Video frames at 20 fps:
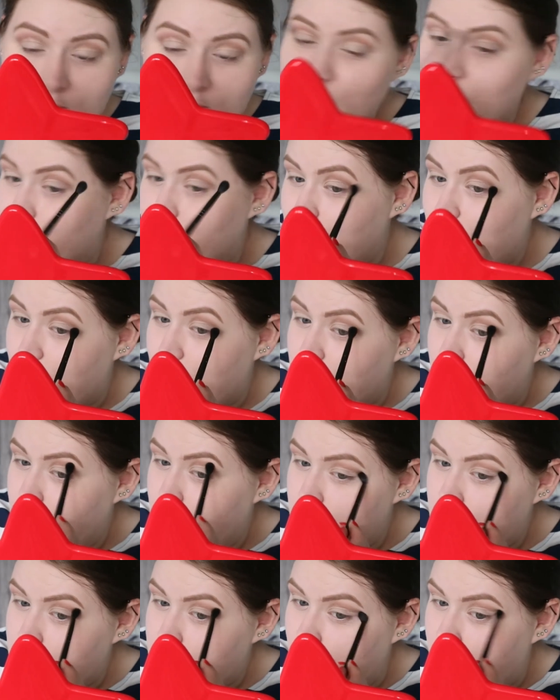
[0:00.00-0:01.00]
just one
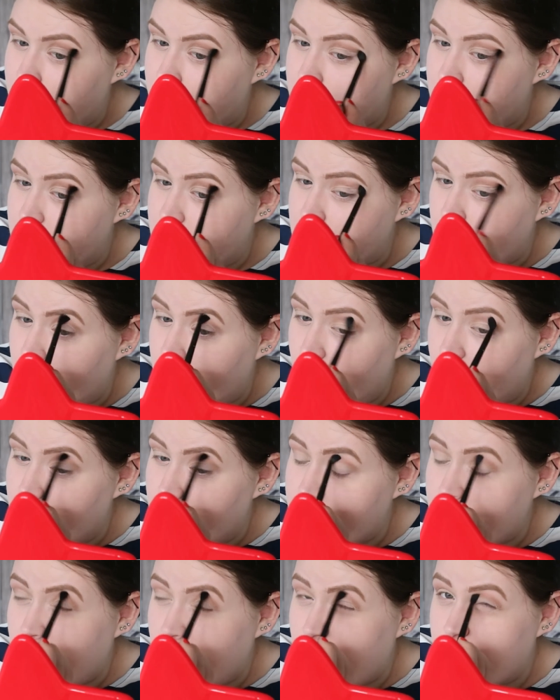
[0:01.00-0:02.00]
look. Like, it's a
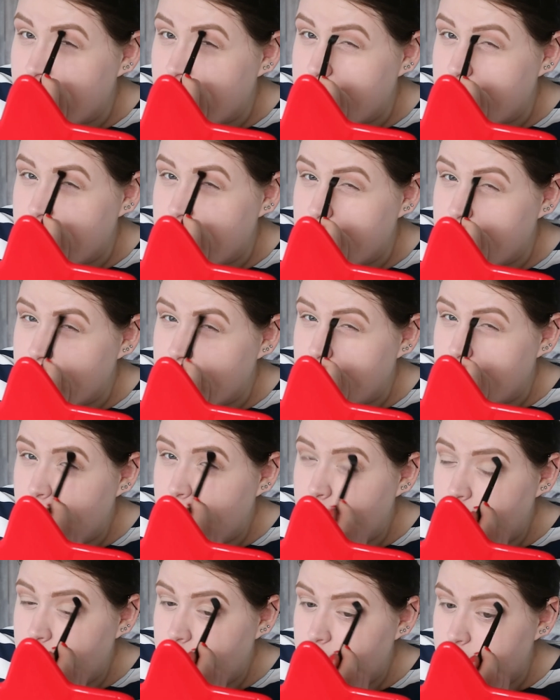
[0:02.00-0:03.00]
palette that I would use,
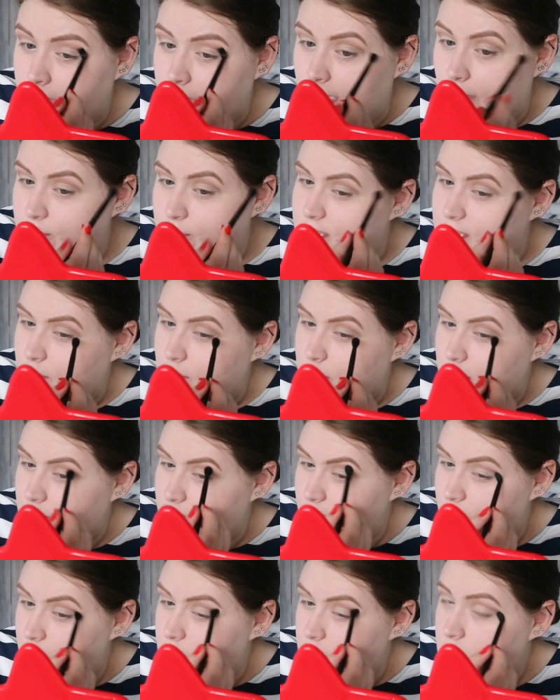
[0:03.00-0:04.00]
that I would dip in
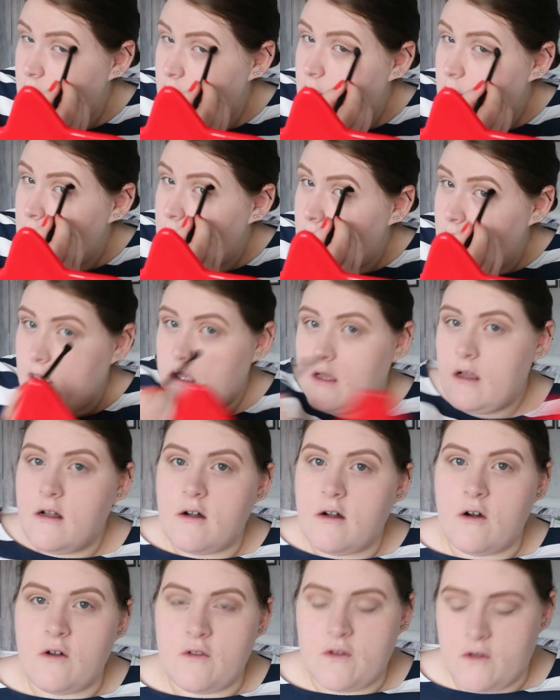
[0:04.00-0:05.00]
for
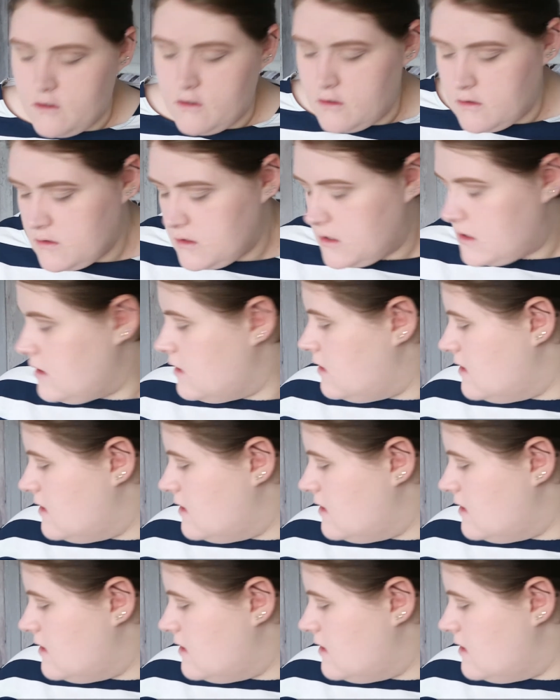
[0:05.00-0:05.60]
other looks.